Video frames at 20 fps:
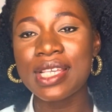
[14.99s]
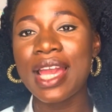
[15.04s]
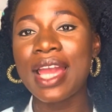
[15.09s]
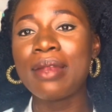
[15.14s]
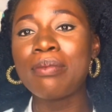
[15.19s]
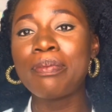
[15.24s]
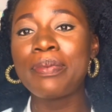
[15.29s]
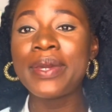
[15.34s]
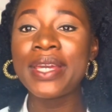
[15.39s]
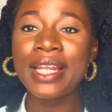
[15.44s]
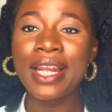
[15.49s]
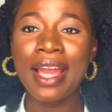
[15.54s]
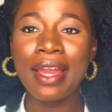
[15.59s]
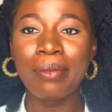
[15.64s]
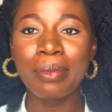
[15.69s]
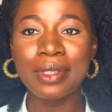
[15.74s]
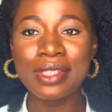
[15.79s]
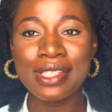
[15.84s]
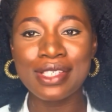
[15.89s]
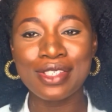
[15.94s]
and being
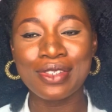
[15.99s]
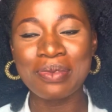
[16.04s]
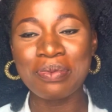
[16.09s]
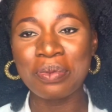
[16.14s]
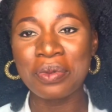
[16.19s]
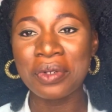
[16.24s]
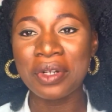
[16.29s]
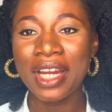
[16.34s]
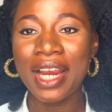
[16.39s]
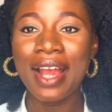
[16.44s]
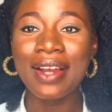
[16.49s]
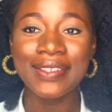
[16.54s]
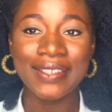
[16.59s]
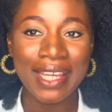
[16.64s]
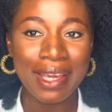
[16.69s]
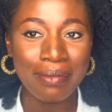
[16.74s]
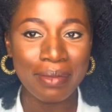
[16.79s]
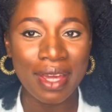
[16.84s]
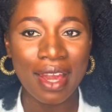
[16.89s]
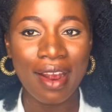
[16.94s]
able to support our
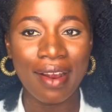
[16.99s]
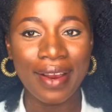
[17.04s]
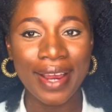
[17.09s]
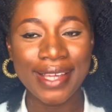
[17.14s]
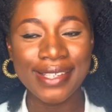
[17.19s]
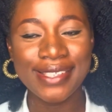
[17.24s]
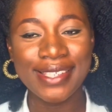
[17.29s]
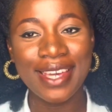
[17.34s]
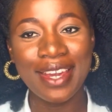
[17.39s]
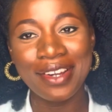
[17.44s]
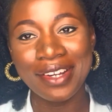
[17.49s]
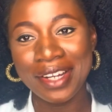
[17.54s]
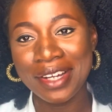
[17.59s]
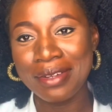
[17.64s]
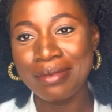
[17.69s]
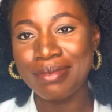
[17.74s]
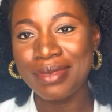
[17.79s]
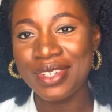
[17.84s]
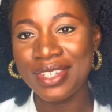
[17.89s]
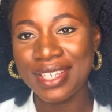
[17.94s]
DEMIRxCARE
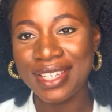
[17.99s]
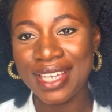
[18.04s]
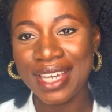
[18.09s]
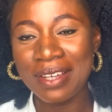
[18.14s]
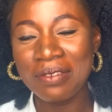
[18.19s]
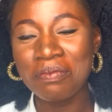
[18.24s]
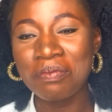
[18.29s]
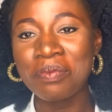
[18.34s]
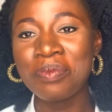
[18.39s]
community.